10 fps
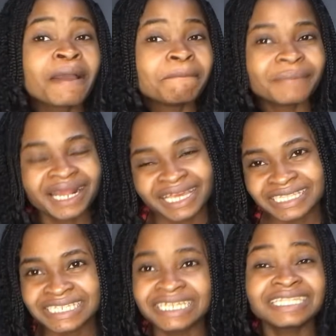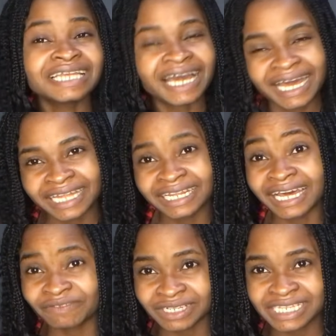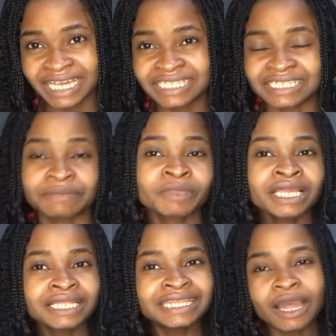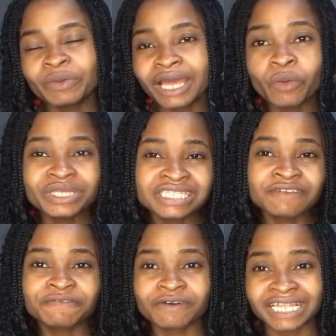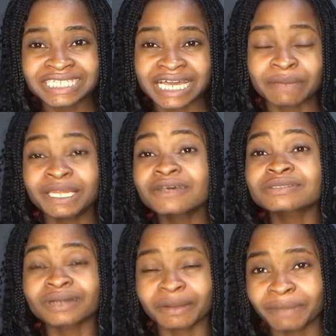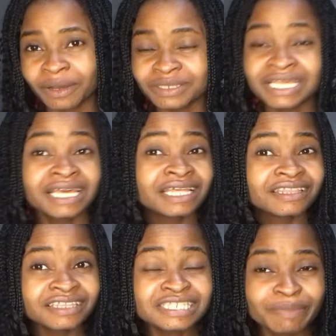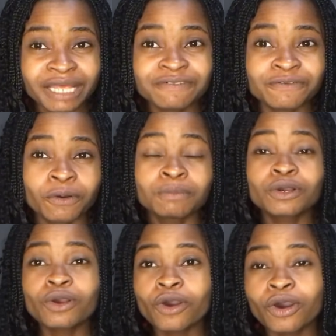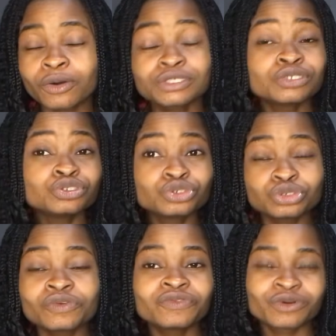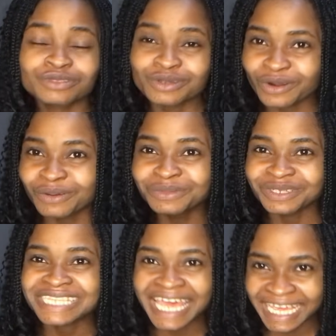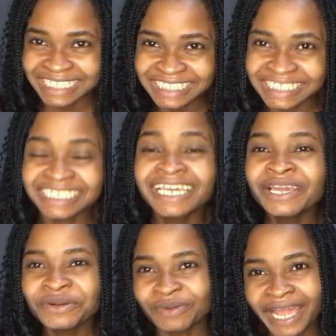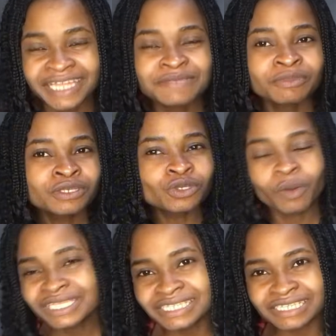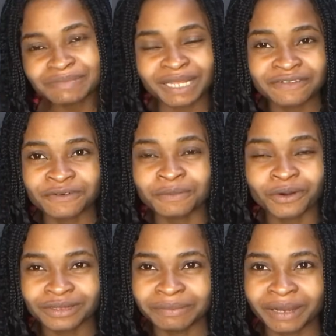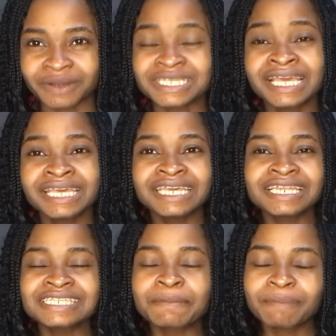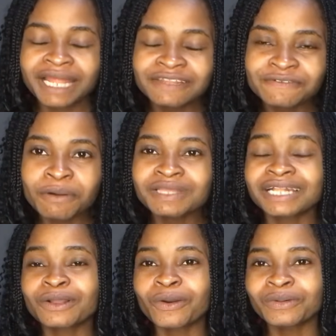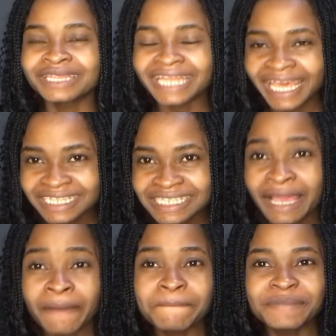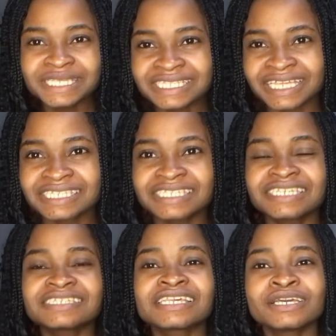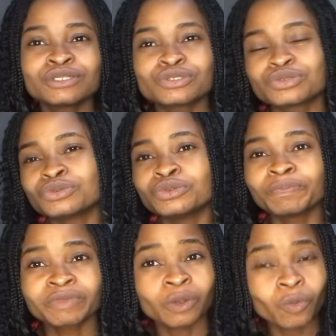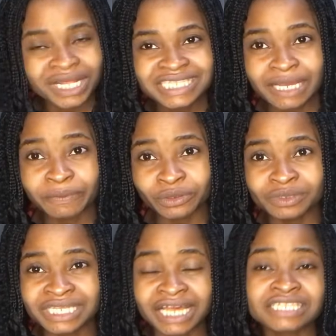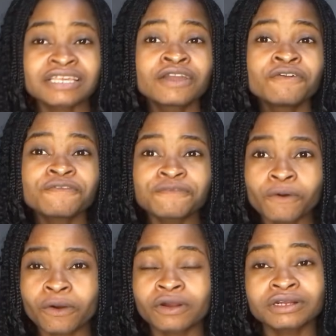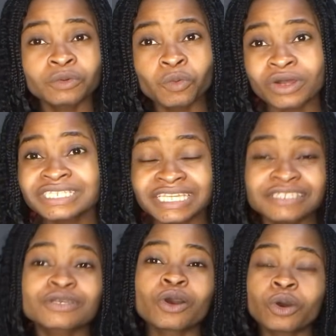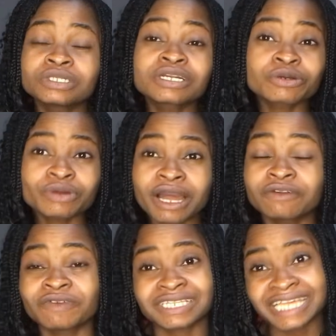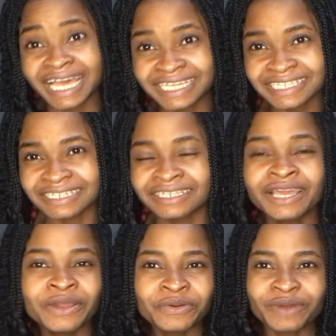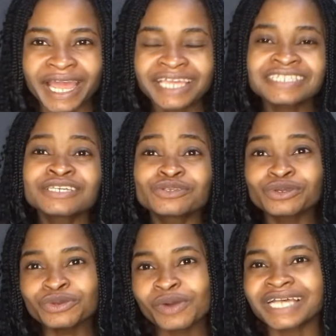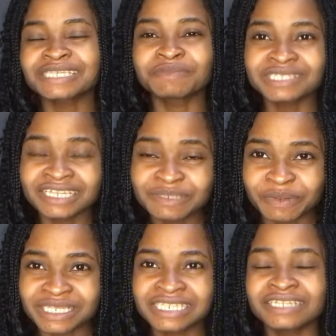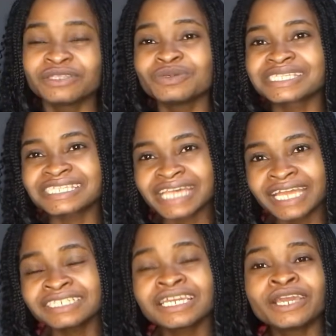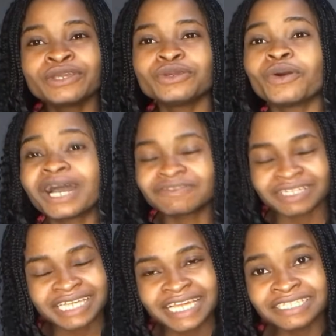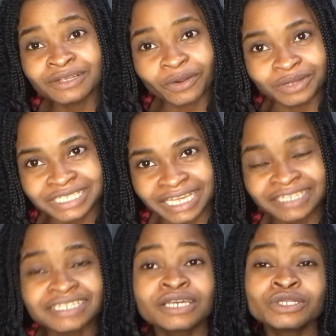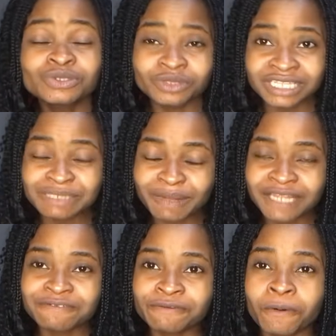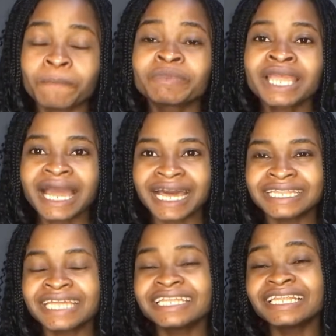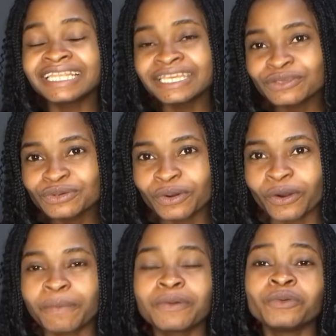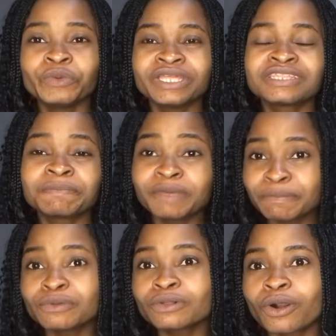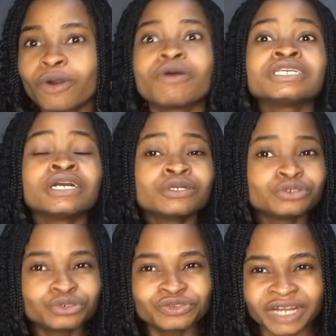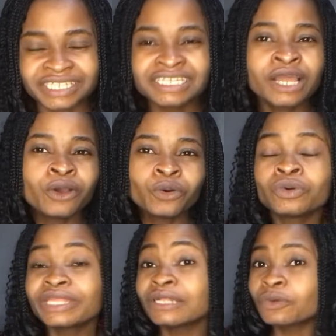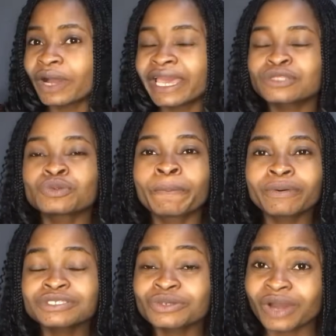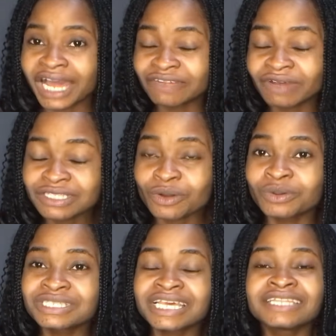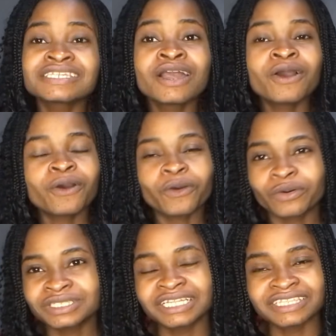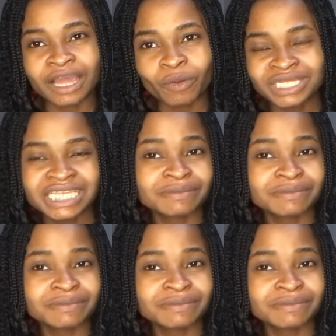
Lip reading: marketing and advertising. Now, without wasting further time, let us talk about this platform called droof.com.ng, right? So what is this platform all about? It is a platform that connects businesses to WhatsApp users for what is called crowd advertising, right? So you as a business person, you send your advertising content to this platform and then they link you up with people called droovers who then go ahead to post your advert content on their WhatsApp